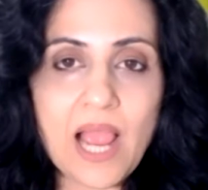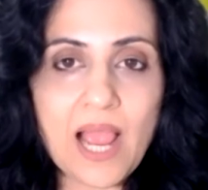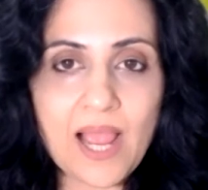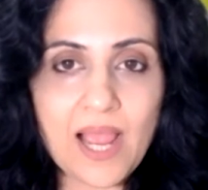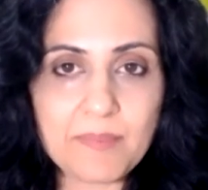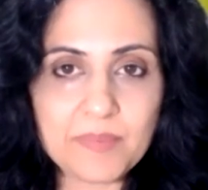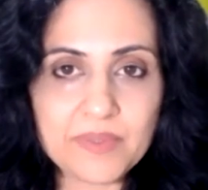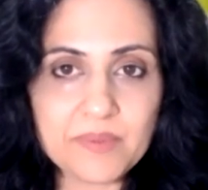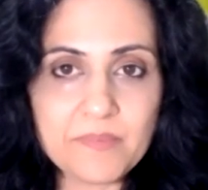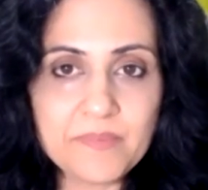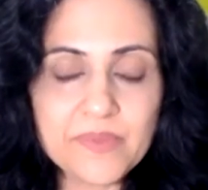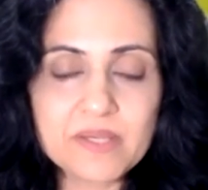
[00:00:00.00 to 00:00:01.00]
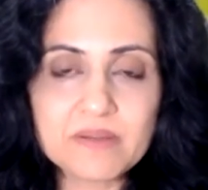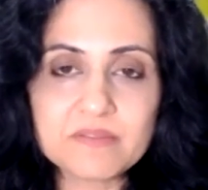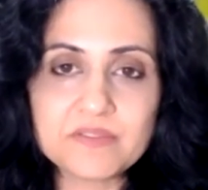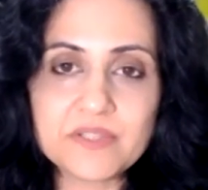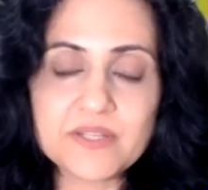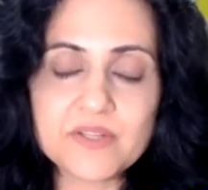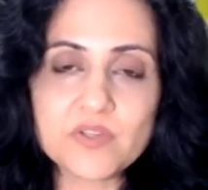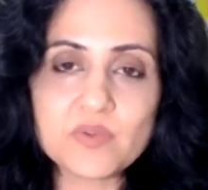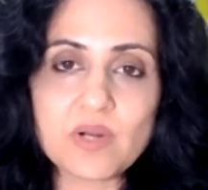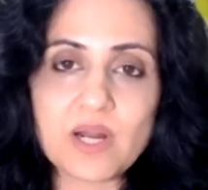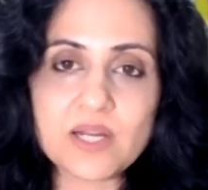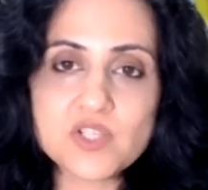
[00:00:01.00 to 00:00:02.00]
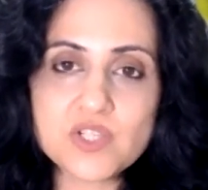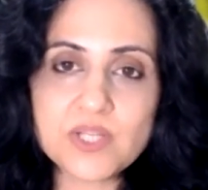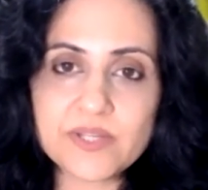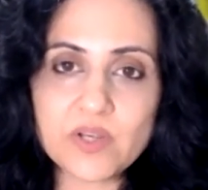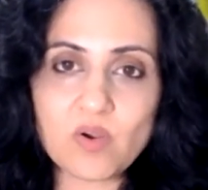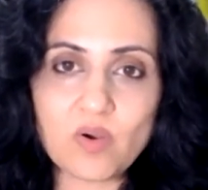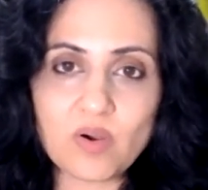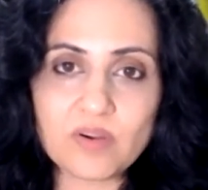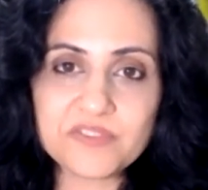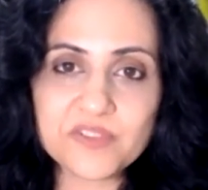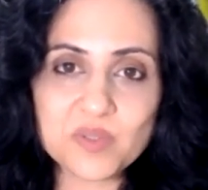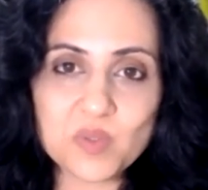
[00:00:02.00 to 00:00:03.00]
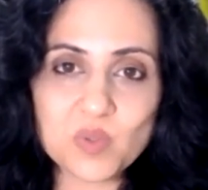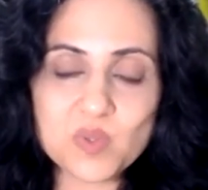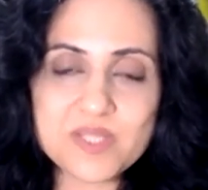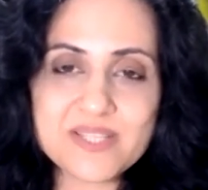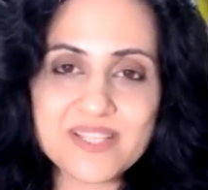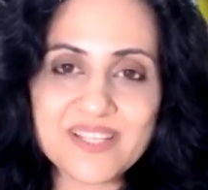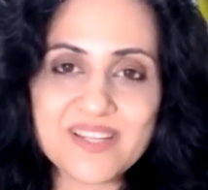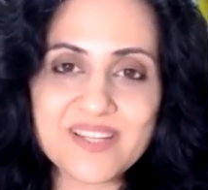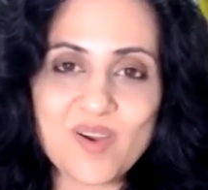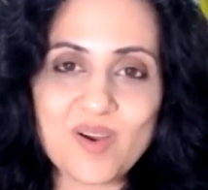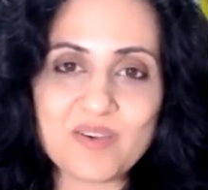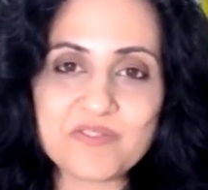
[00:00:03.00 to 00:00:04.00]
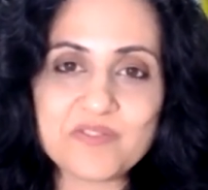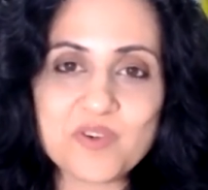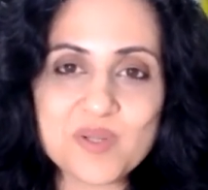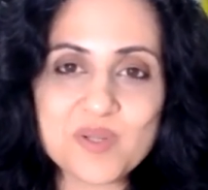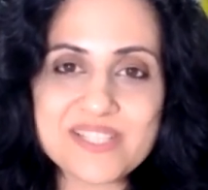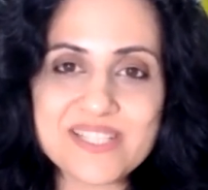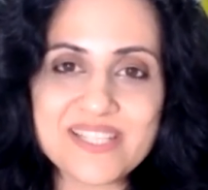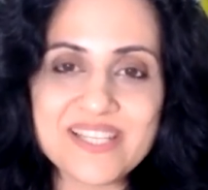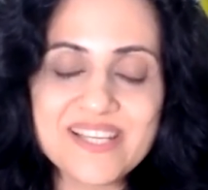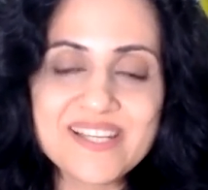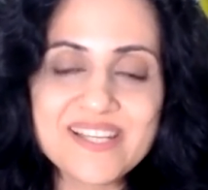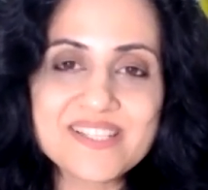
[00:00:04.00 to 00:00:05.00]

happen when you are shedding off your old skin or faulty